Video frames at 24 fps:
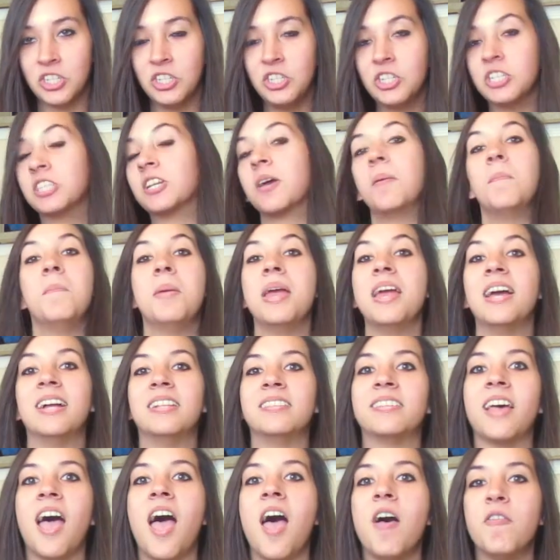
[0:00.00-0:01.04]
She just
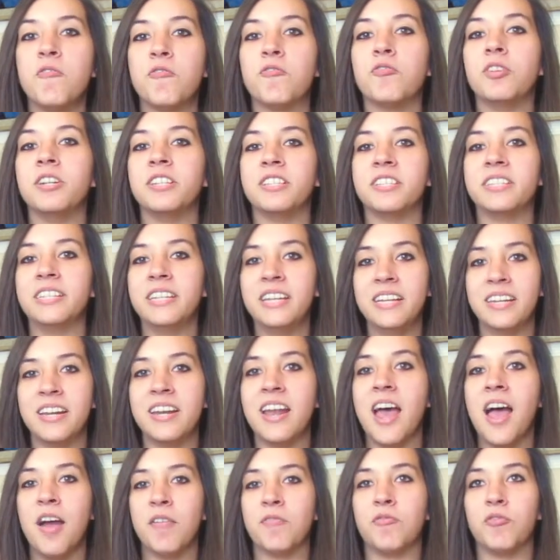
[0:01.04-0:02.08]
commands every scene
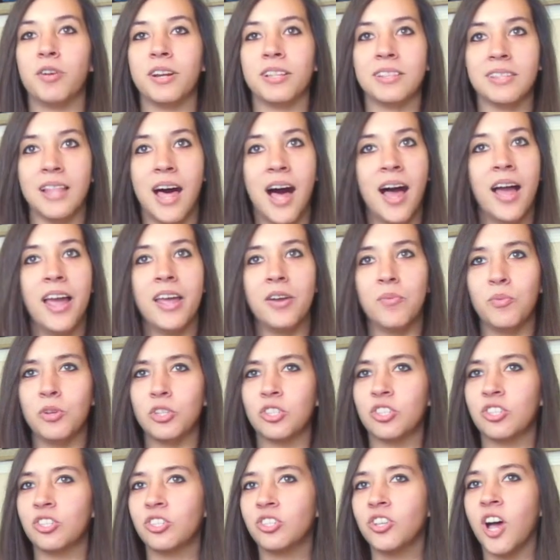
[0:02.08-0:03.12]
and every line with
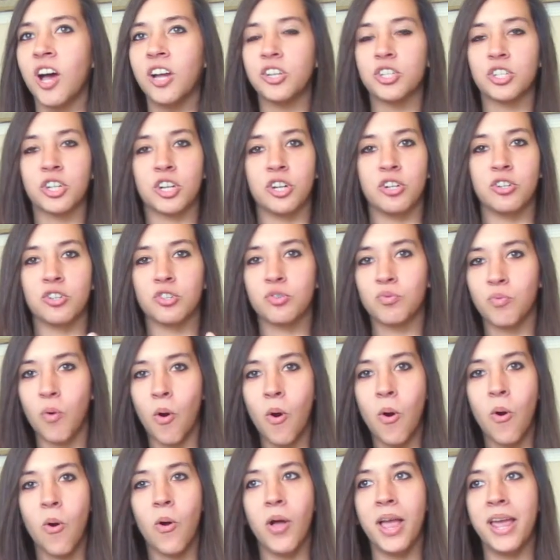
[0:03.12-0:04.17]
such
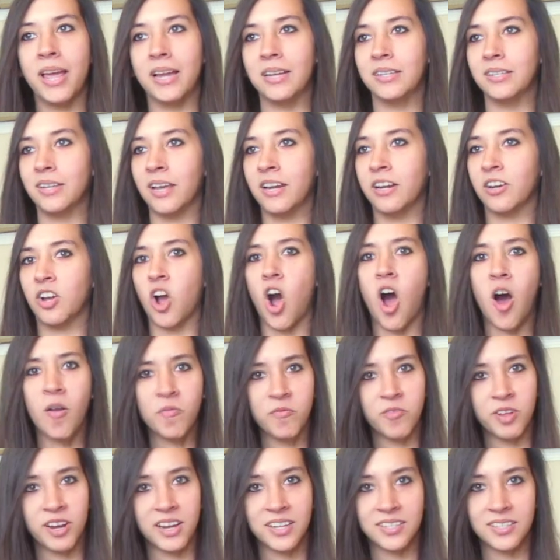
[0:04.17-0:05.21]
control and
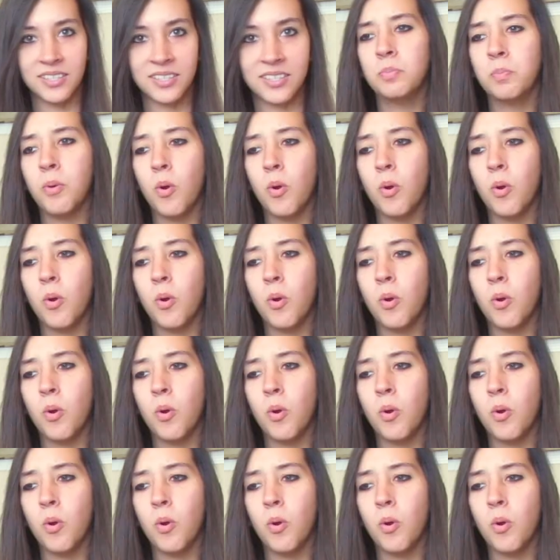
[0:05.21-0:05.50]
confidence.